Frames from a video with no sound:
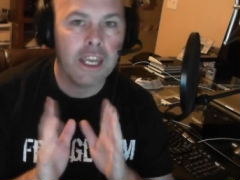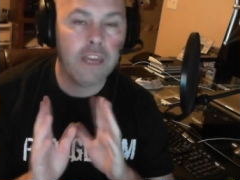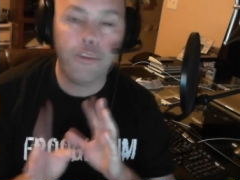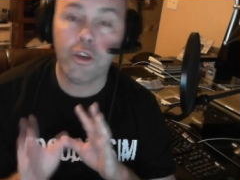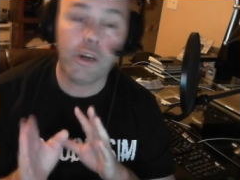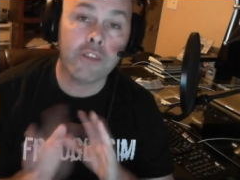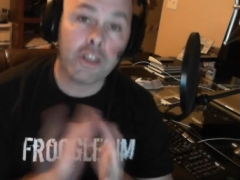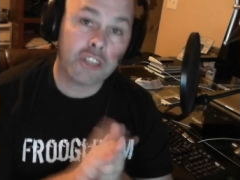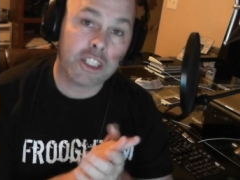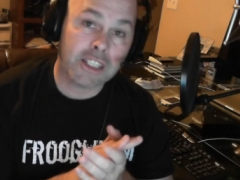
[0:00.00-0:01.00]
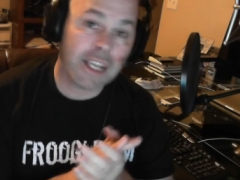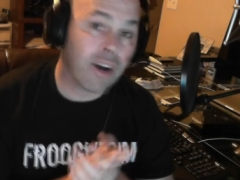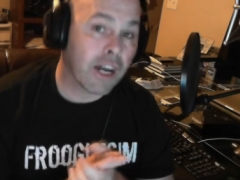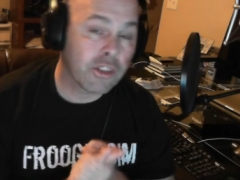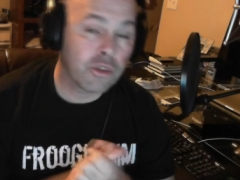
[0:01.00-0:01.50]
If you have not checked it
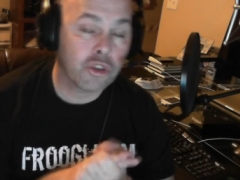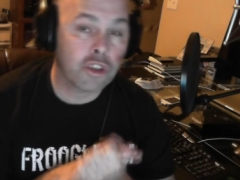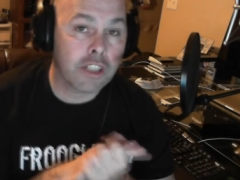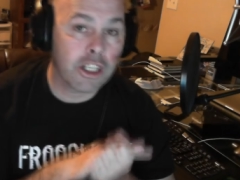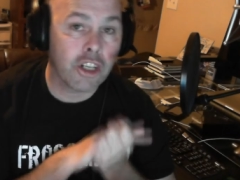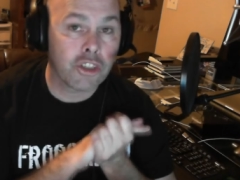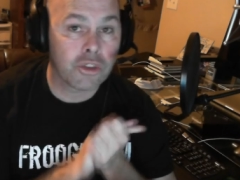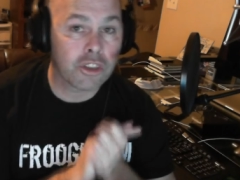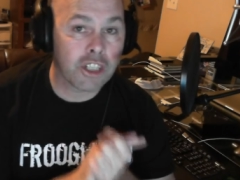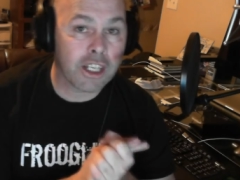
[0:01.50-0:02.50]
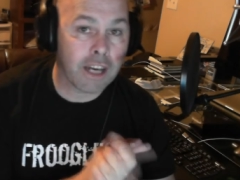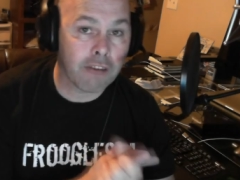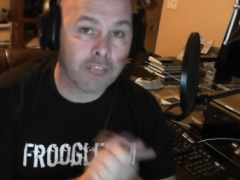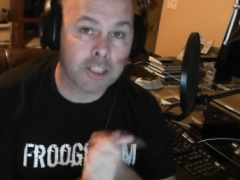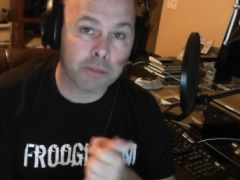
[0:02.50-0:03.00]
out, I do strongly urge you to check
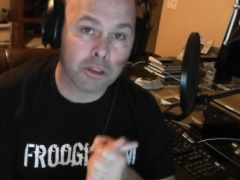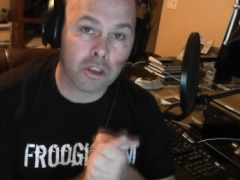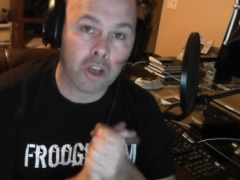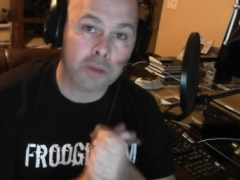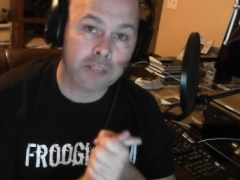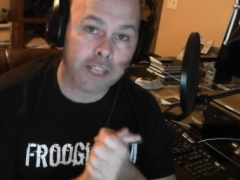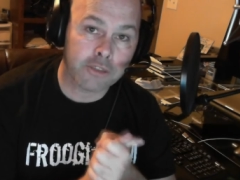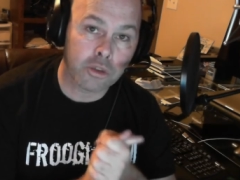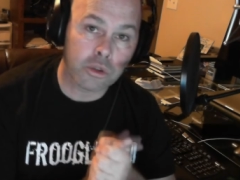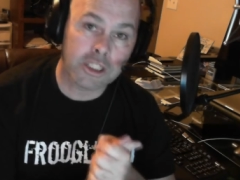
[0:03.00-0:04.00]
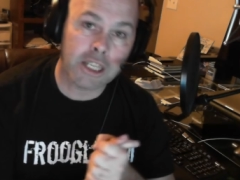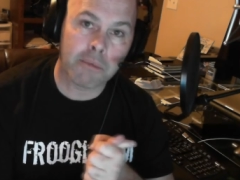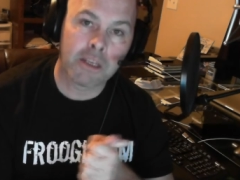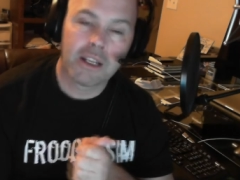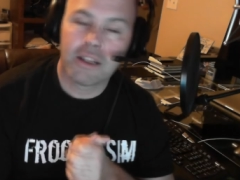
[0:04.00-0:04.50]
out facebook.com slash
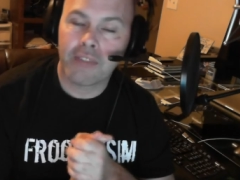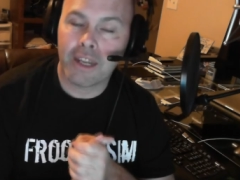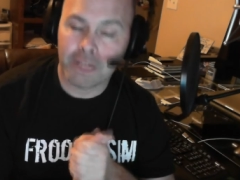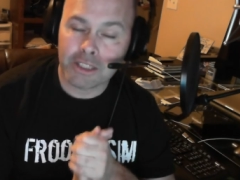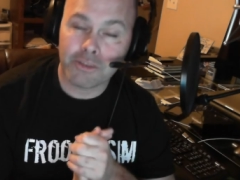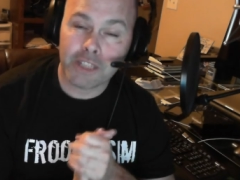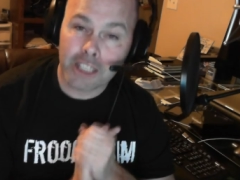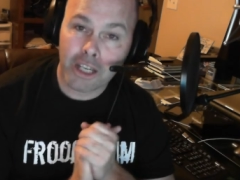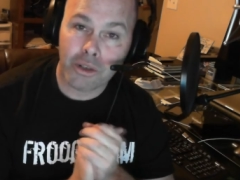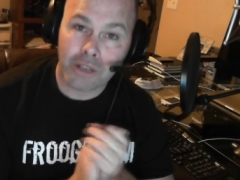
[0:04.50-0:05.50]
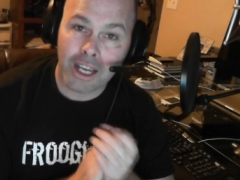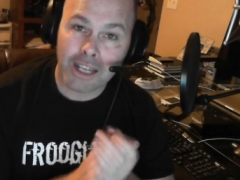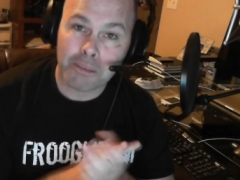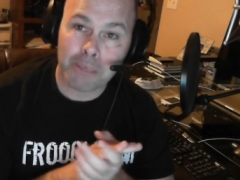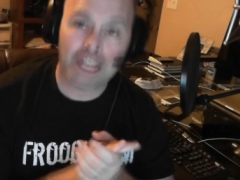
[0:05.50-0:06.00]
frooglesim. There is video
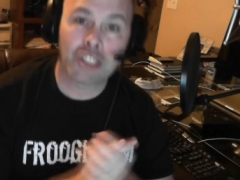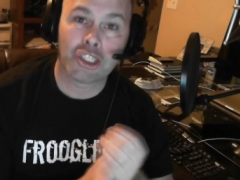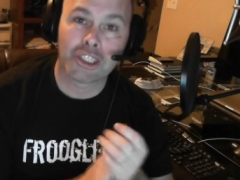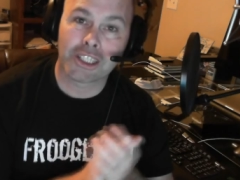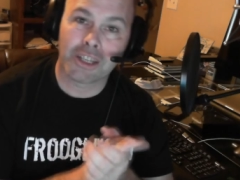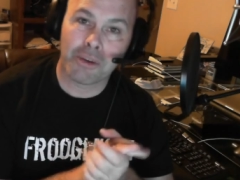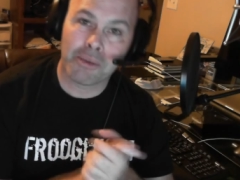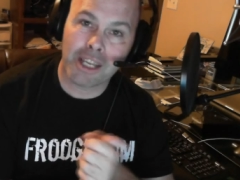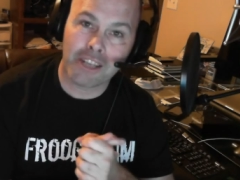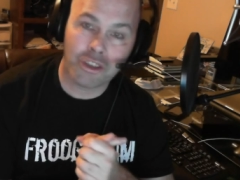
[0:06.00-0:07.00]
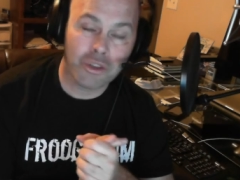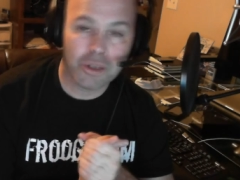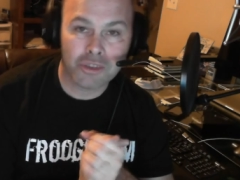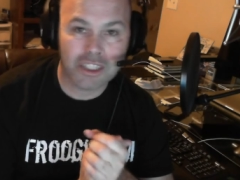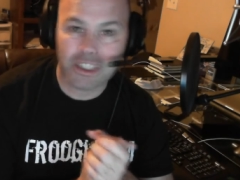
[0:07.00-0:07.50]
and pictures that go up there that you
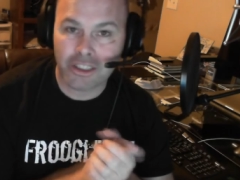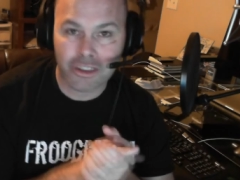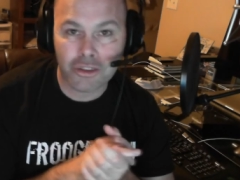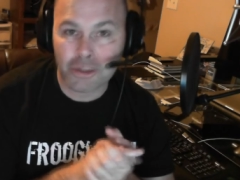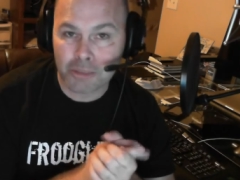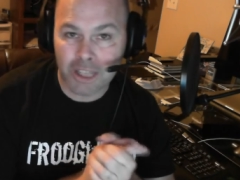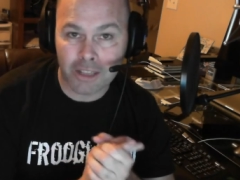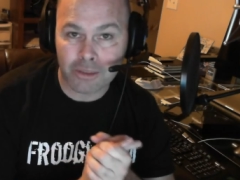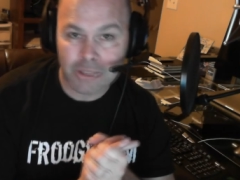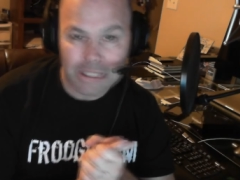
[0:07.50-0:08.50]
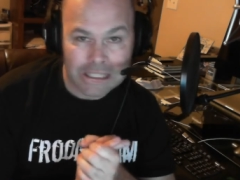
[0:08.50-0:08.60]
don't see on this YouTube channel.